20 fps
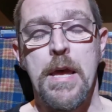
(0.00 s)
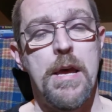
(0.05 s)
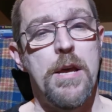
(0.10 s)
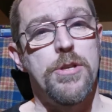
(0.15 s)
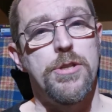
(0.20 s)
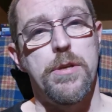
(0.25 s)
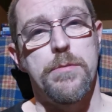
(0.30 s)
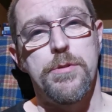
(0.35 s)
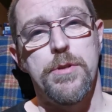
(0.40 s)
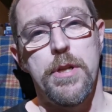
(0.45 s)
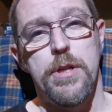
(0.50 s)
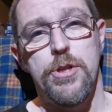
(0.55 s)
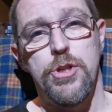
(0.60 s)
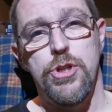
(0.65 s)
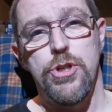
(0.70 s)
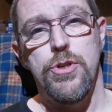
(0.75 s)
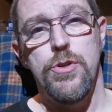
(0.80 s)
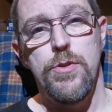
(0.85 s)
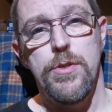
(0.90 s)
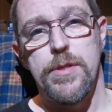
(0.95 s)
So I was going to
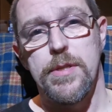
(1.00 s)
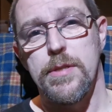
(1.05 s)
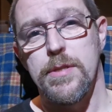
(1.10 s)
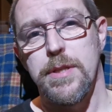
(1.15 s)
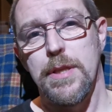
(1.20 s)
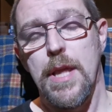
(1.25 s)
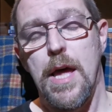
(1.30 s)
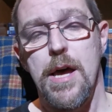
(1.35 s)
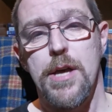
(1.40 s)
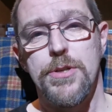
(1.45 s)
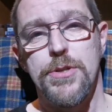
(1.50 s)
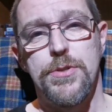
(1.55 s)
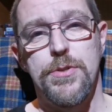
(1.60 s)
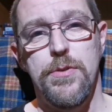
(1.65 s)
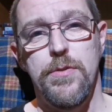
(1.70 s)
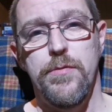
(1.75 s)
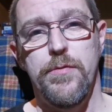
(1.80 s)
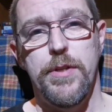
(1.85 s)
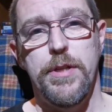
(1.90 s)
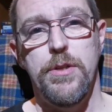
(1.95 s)
choose this last two
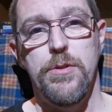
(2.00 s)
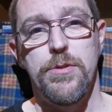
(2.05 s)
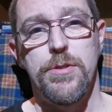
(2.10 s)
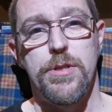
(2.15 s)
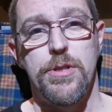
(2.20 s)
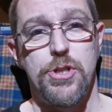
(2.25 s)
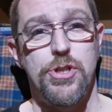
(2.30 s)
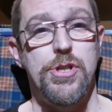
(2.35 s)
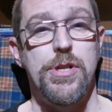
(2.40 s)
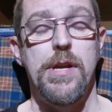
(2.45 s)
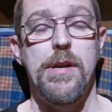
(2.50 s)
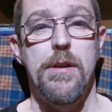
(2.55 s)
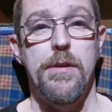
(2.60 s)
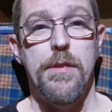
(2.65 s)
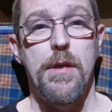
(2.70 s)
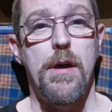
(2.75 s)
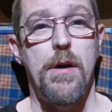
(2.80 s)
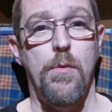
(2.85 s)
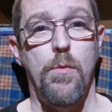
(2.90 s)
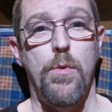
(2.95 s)
videos to share
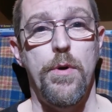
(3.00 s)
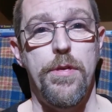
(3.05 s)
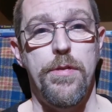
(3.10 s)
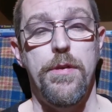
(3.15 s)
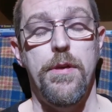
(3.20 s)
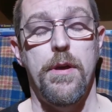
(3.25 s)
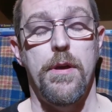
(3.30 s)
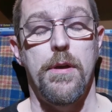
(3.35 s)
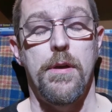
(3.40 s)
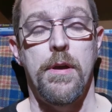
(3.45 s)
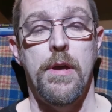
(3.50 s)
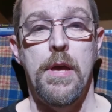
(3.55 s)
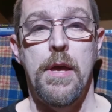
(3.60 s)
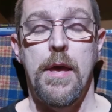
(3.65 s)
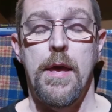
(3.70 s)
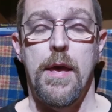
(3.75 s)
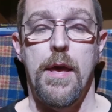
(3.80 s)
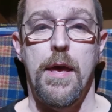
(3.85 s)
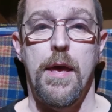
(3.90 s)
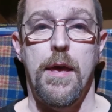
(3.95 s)
that with you
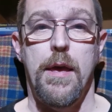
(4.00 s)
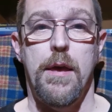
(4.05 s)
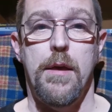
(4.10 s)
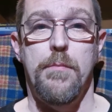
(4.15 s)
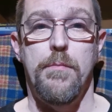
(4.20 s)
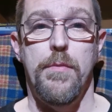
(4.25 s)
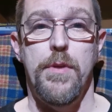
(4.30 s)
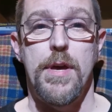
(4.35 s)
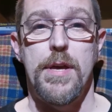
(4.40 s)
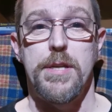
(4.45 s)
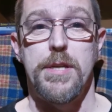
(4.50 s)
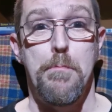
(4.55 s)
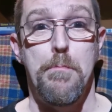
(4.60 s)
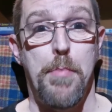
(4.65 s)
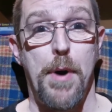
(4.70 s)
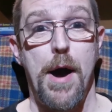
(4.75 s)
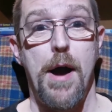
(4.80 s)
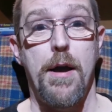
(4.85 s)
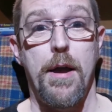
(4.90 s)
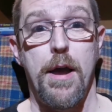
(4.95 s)
as a
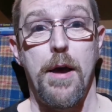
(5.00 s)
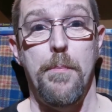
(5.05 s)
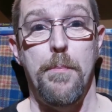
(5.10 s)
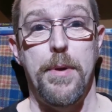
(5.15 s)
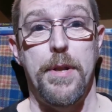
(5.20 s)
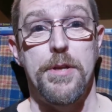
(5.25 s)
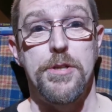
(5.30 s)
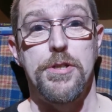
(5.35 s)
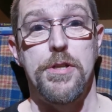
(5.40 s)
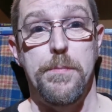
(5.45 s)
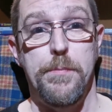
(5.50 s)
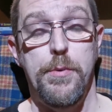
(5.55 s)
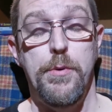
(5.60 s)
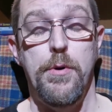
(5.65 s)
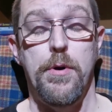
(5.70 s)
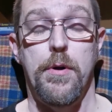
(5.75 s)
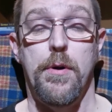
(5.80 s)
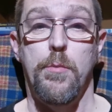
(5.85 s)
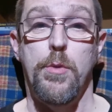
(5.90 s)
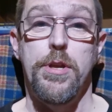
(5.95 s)
backup and a
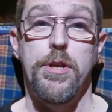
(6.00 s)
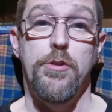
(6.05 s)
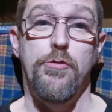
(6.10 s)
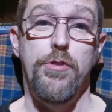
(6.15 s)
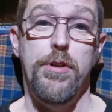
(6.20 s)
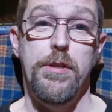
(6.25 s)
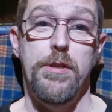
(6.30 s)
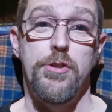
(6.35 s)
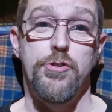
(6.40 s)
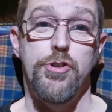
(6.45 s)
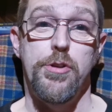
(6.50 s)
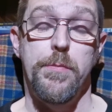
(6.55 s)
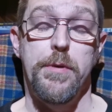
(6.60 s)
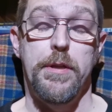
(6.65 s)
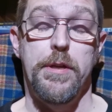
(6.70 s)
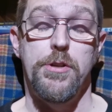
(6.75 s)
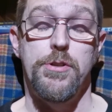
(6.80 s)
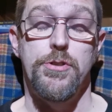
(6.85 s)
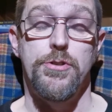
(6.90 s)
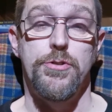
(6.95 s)
support when you're reading the
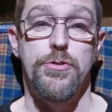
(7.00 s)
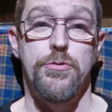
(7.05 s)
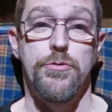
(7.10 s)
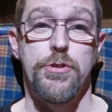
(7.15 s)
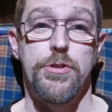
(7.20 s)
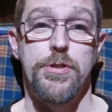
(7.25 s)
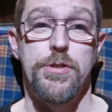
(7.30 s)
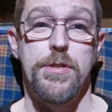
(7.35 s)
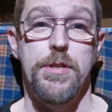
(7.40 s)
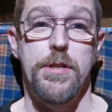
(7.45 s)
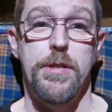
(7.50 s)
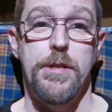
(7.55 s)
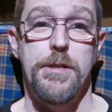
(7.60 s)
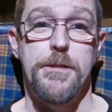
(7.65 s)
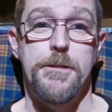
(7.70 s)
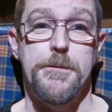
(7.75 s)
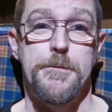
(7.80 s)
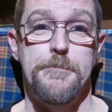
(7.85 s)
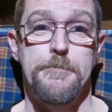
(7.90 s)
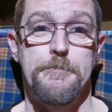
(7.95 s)
Tribulation Soldier
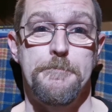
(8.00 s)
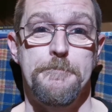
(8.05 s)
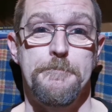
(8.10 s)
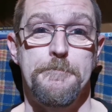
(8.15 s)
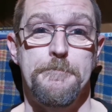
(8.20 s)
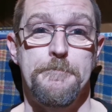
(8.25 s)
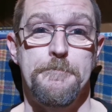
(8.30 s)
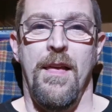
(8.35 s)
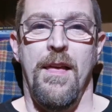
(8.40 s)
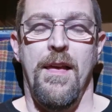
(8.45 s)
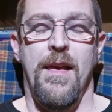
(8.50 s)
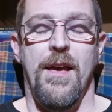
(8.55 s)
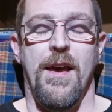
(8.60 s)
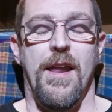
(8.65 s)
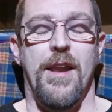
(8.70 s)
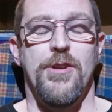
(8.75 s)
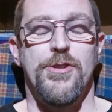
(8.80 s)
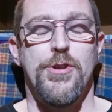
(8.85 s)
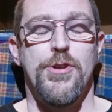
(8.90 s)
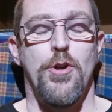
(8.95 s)
series.
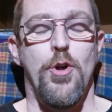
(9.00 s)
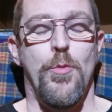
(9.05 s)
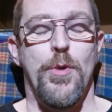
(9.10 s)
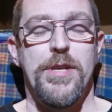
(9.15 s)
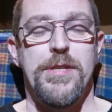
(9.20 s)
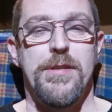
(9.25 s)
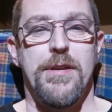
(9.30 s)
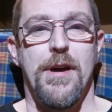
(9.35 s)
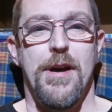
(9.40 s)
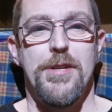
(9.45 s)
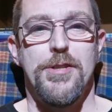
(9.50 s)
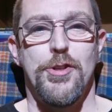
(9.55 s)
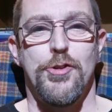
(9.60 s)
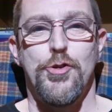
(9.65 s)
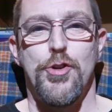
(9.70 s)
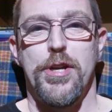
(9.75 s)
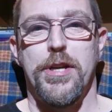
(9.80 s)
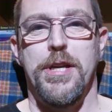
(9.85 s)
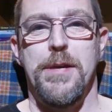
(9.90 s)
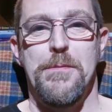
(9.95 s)
And as always, guys, I'll
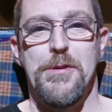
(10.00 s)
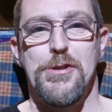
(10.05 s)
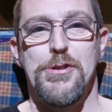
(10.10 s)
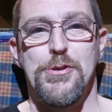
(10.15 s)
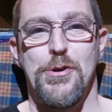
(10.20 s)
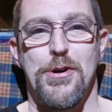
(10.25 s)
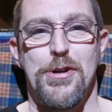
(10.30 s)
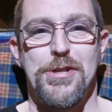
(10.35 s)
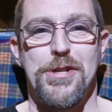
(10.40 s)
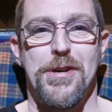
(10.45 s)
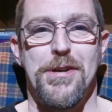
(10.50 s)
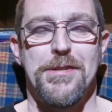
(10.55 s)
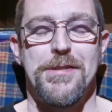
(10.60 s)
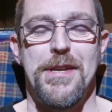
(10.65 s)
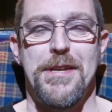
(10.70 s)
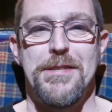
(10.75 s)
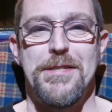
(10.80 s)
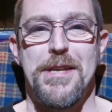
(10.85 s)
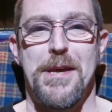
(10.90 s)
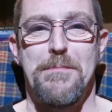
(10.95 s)
try and keep the Scottish
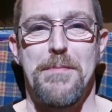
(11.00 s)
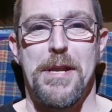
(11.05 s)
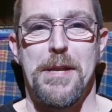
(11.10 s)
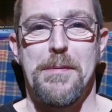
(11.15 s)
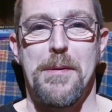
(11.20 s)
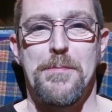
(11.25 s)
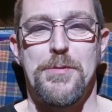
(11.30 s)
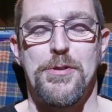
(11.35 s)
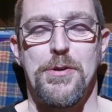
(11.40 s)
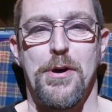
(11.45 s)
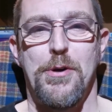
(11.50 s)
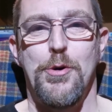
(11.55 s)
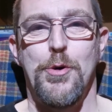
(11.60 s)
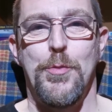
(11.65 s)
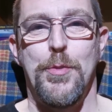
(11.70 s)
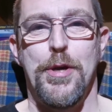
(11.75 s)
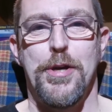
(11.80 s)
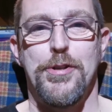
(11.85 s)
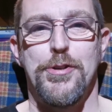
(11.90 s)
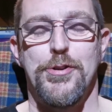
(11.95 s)
accent at minimum, so I
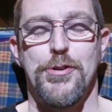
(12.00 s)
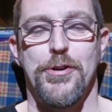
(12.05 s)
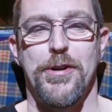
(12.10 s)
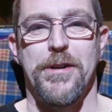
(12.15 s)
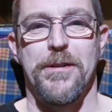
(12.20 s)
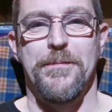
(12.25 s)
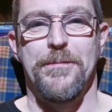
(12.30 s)
hope you enjoy.